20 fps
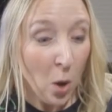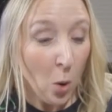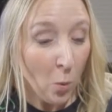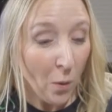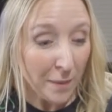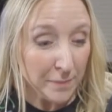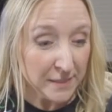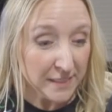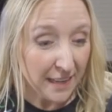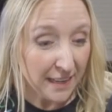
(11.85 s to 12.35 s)

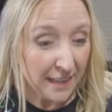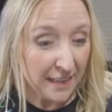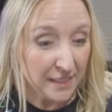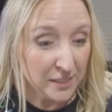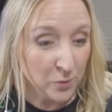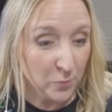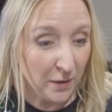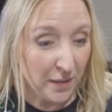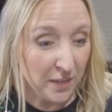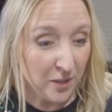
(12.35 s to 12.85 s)
website at
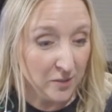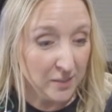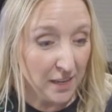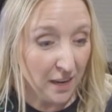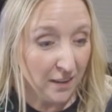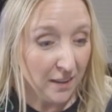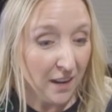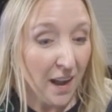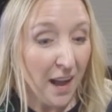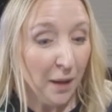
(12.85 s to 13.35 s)

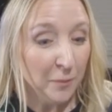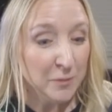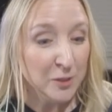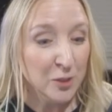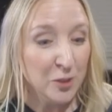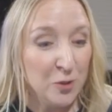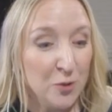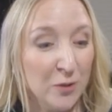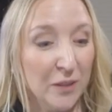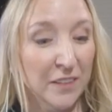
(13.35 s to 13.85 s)
hisradio.com
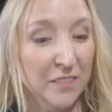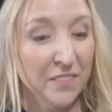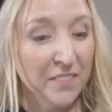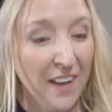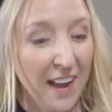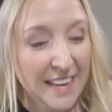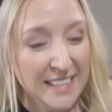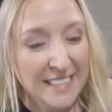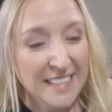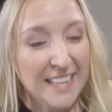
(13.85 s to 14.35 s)
so you can
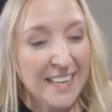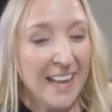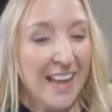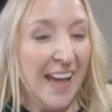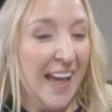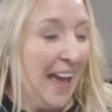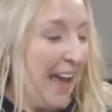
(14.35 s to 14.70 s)
find it